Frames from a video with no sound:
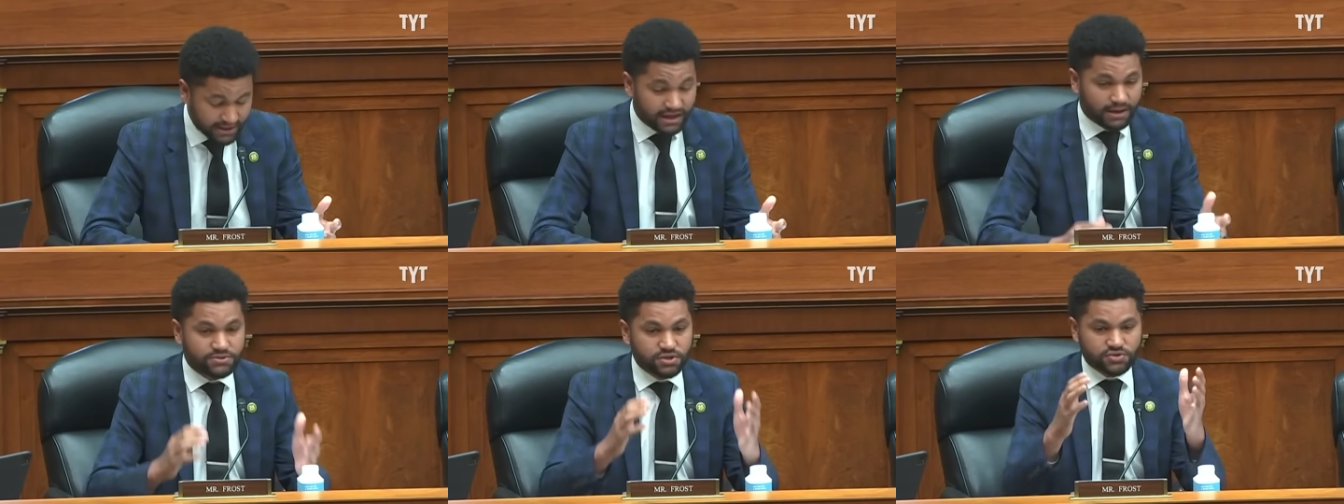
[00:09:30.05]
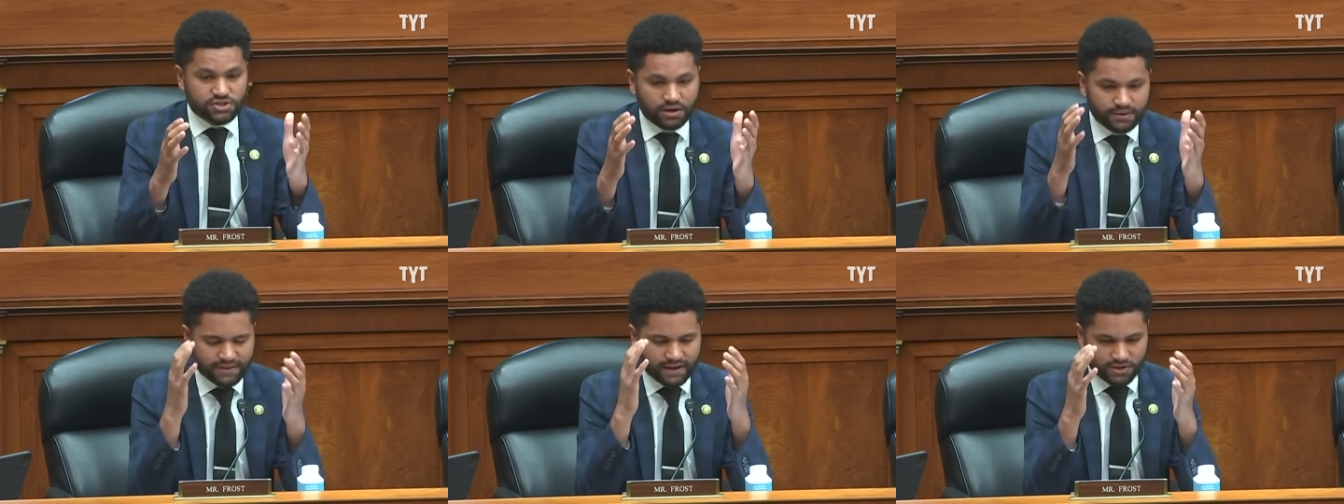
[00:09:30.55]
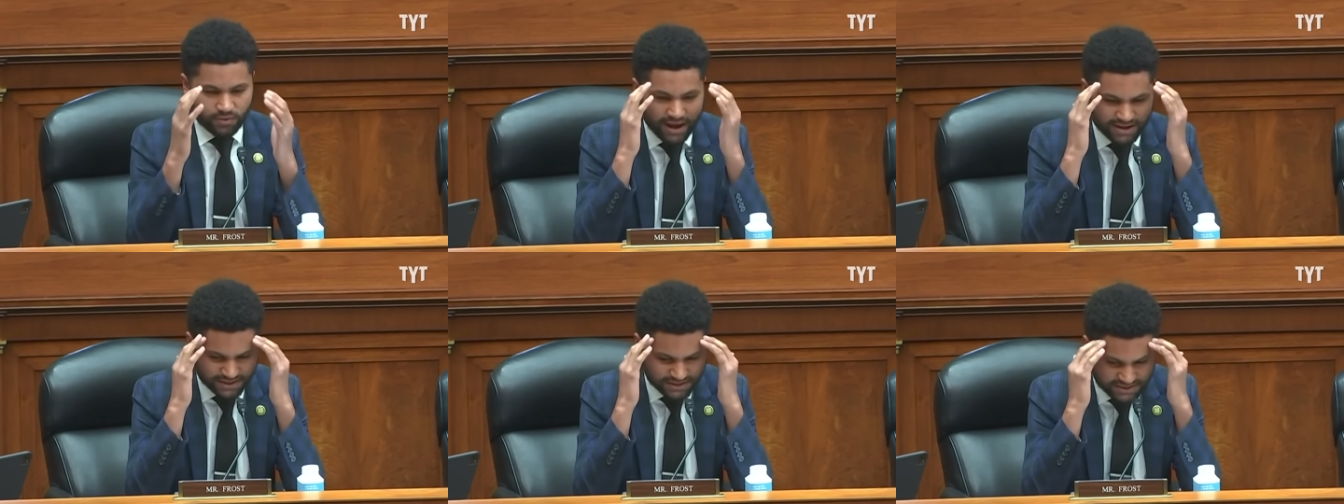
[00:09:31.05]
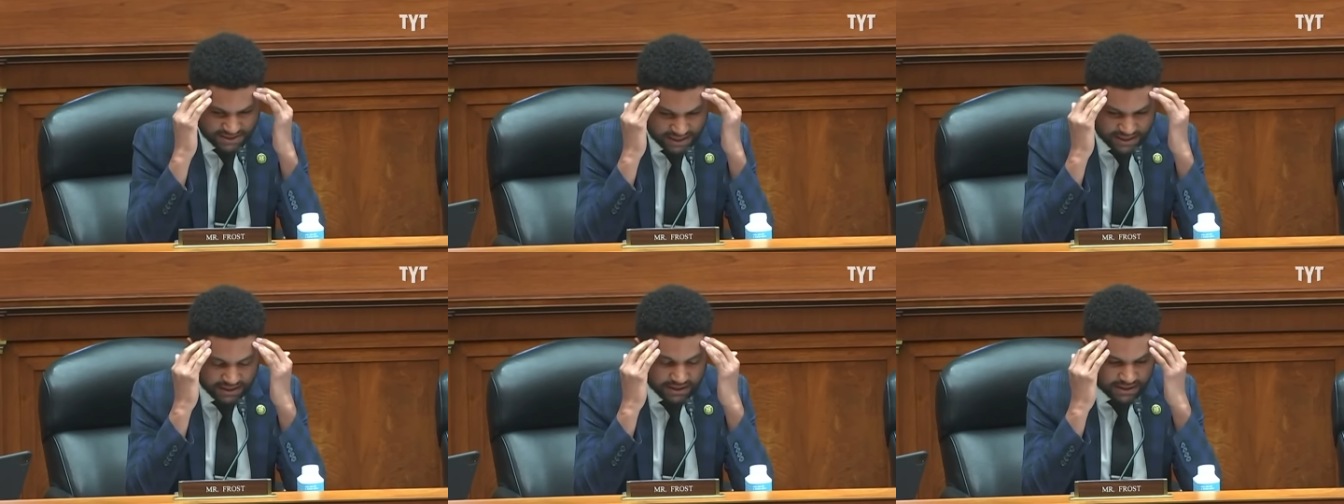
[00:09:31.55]
I'm so sorry that you had to
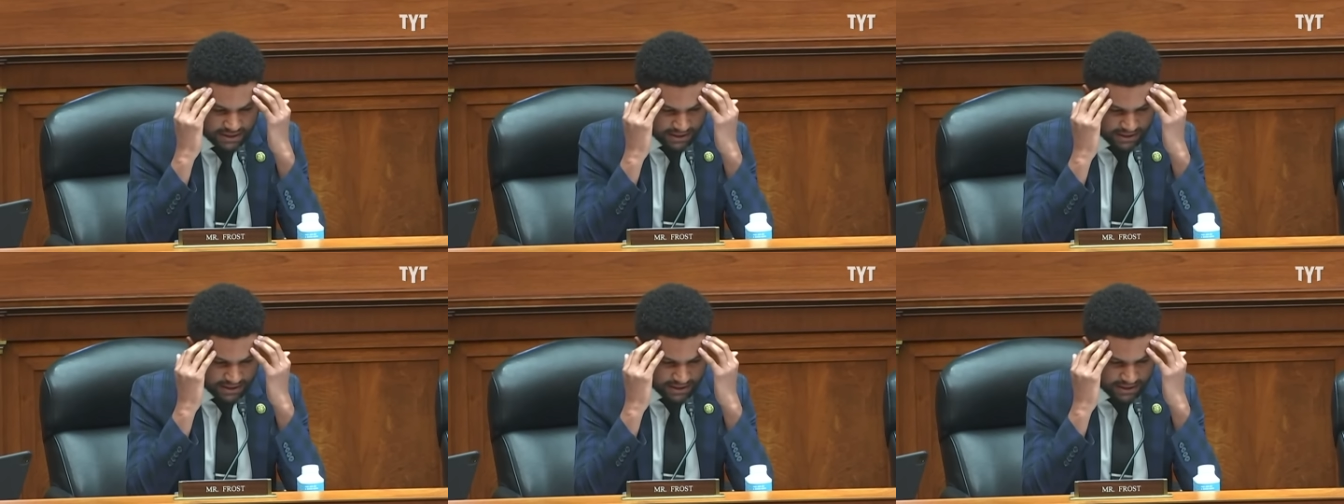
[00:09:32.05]
see